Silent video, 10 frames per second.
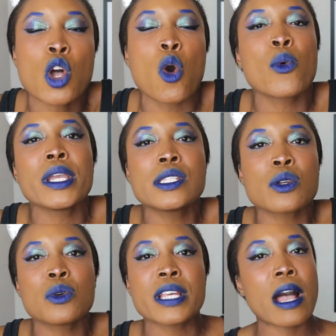It's always
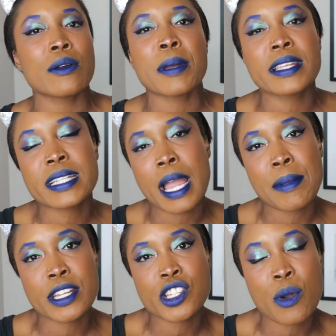sold out by the
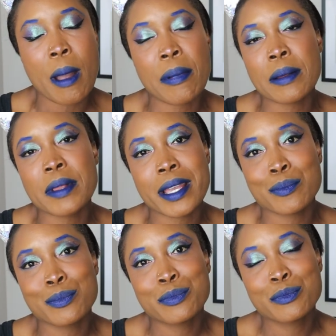time I show up and I'm like,